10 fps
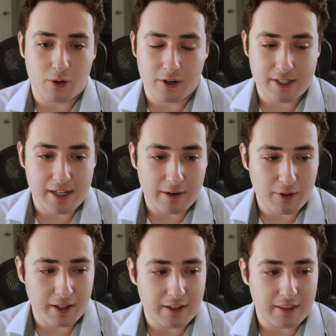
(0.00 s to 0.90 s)
towards, and I
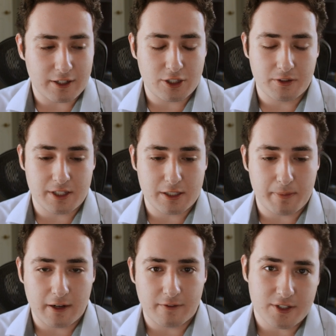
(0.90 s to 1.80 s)
really think that shows in
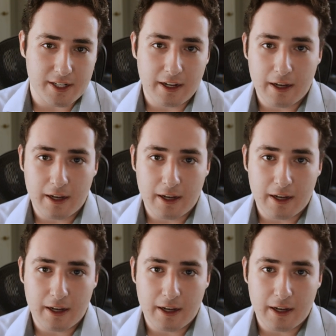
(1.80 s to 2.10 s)
Spider-Verse.